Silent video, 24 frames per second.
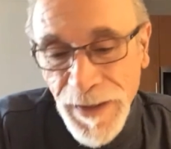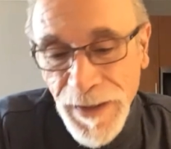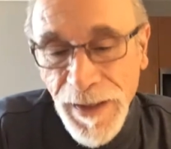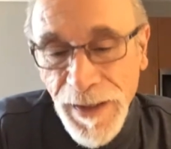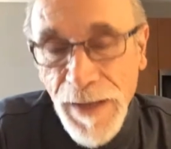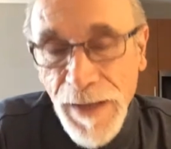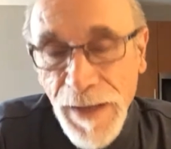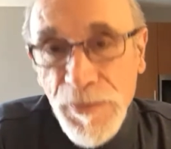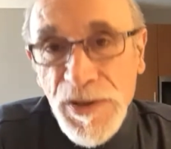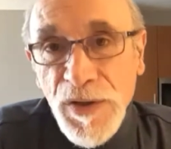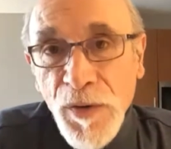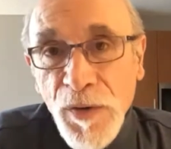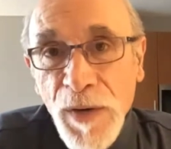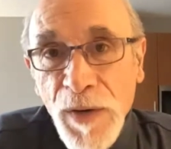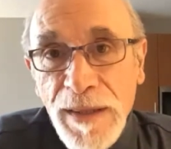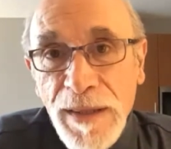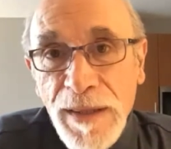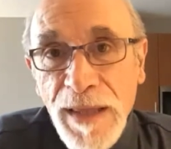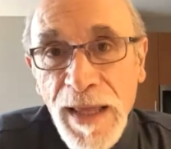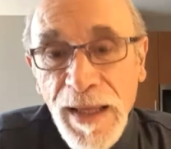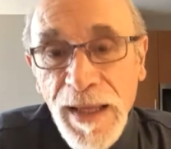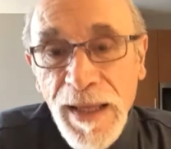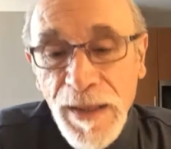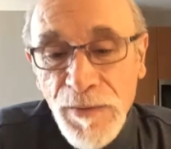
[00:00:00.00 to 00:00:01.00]
that was a great
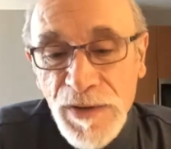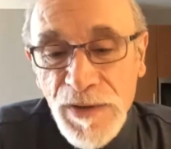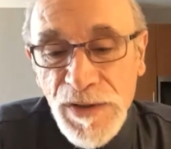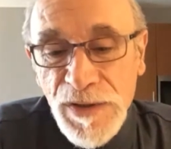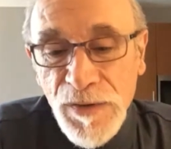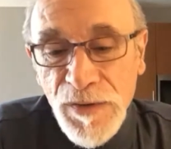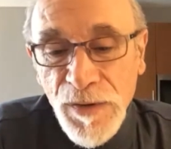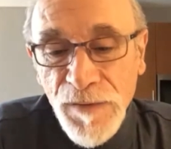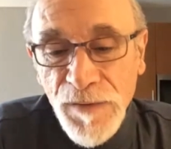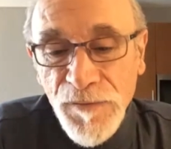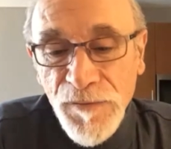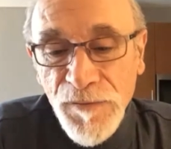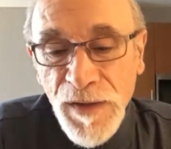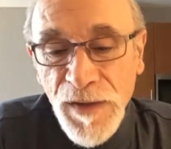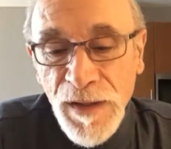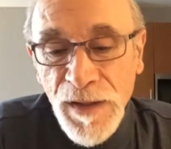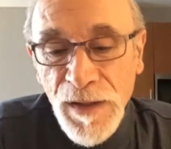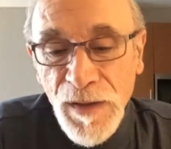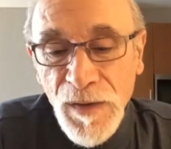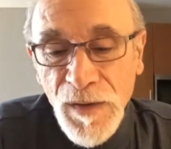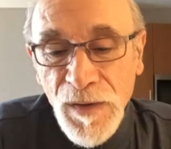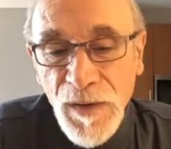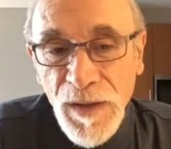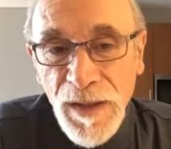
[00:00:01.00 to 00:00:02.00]
thing. It was sort of, you
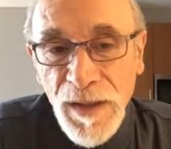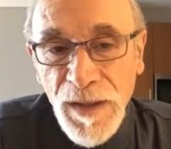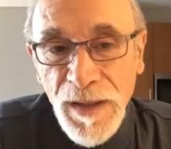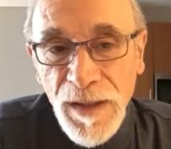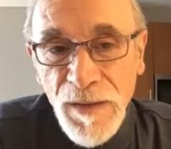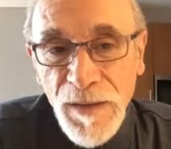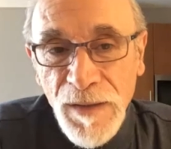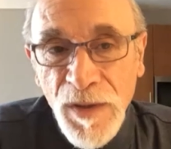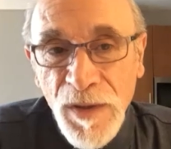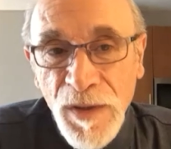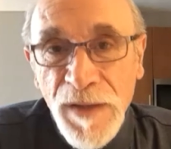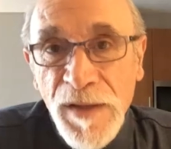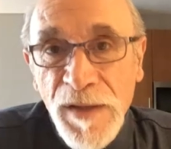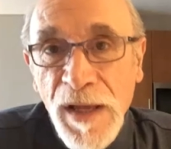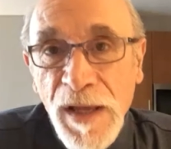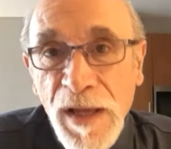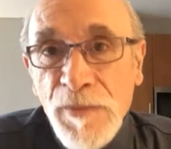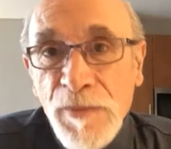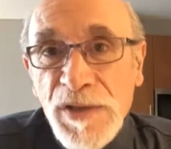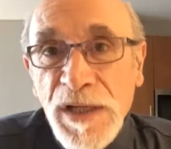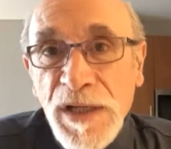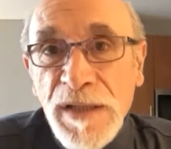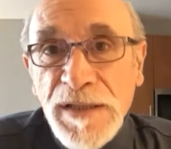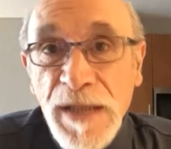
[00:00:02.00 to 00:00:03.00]
know, uh, one of the, it
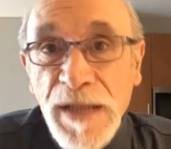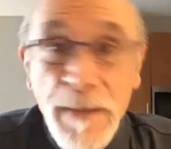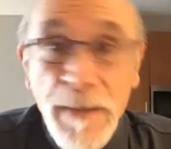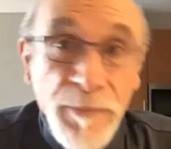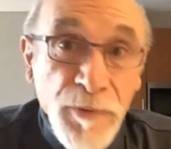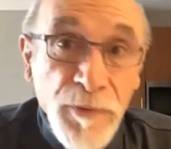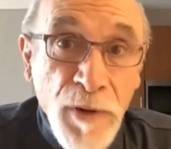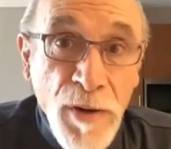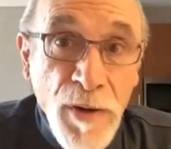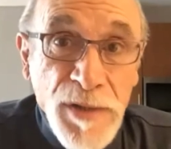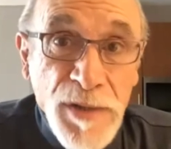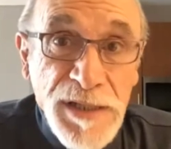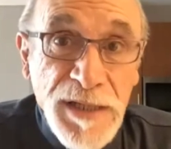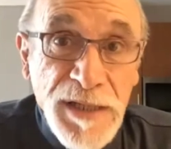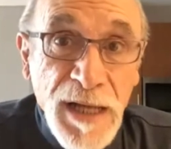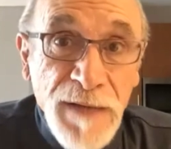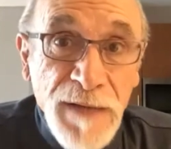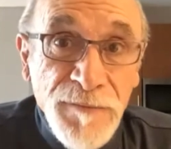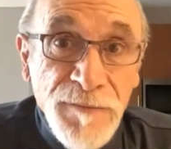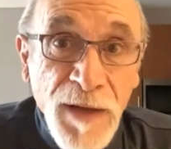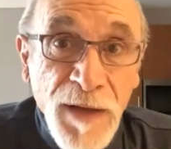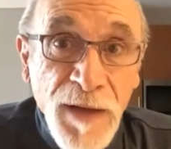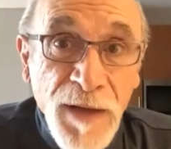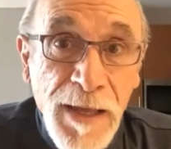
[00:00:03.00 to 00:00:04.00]
was contemporary
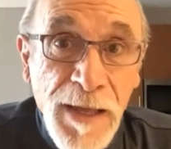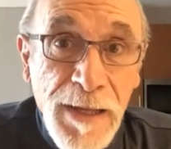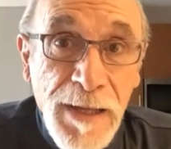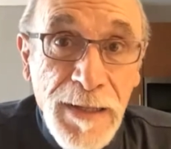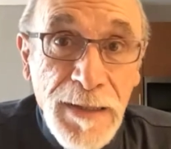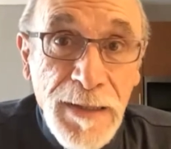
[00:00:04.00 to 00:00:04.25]
sci-fi,